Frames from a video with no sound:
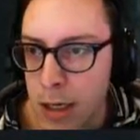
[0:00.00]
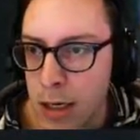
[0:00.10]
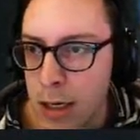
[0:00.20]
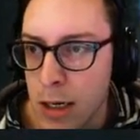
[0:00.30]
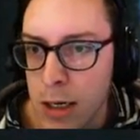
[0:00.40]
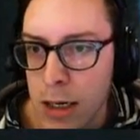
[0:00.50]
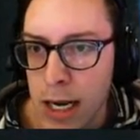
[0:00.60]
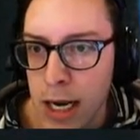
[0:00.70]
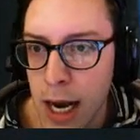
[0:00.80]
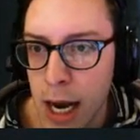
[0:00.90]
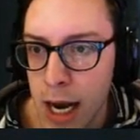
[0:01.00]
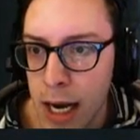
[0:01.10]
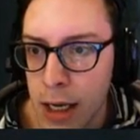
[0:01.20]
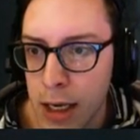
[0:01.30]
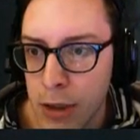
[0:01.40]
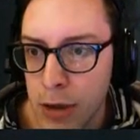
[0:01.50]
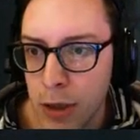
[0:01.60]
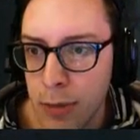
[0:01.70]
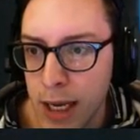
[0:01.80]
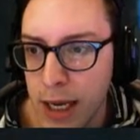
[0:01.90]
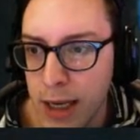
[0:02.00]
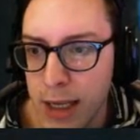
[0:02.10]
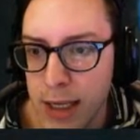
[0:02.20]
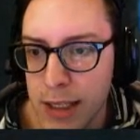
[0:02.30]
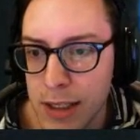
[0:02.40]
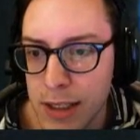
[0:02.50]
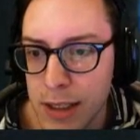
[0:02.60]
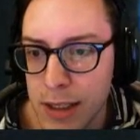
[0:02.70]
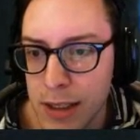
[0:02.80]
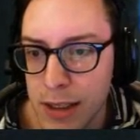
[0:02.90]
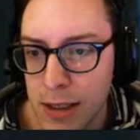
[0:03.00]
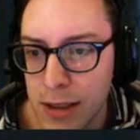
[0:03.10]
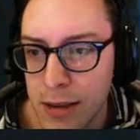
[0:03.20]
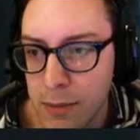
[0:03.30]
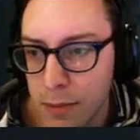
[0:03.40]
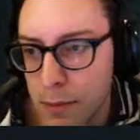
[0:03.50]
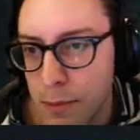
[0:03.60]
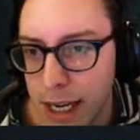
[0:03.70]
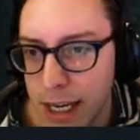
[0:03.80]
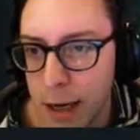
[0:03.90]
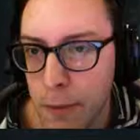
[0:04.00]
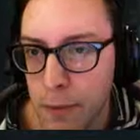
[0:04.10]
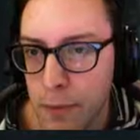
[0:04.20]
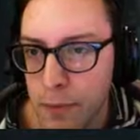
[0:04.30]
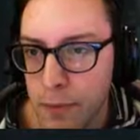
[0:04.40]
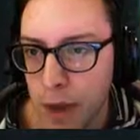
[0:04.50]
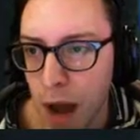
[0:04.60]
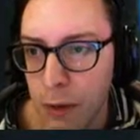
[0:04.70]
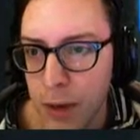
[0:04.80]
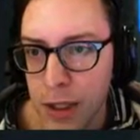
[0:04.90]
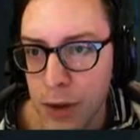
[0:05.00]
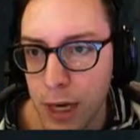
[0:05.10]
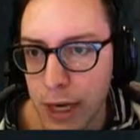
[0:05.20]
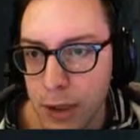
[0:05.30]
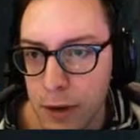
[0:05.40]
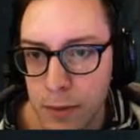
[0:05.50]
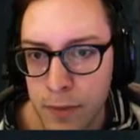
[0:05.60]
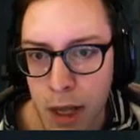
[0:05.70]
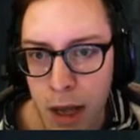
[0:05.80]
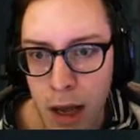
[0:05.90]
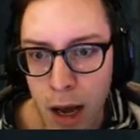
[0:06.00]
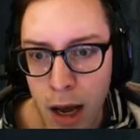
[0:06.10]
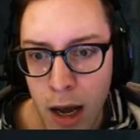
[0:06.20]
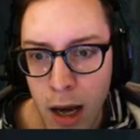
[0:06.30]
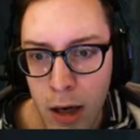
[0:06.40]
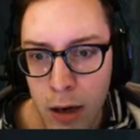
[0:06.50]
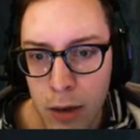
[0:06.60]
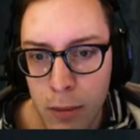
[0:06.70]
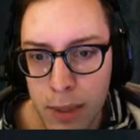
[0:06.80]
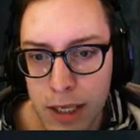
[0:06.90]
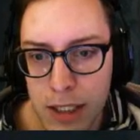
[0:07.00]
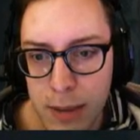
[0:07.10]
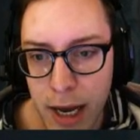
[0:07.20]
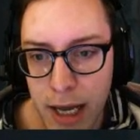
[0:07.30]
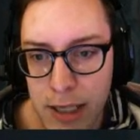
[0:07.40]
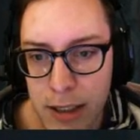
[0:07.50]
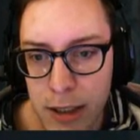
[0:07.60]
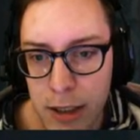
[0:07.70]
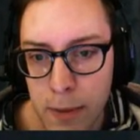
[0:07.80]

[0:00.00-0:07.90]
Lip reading: All right. Drill Bit is medium. Not really great. Beastmaster.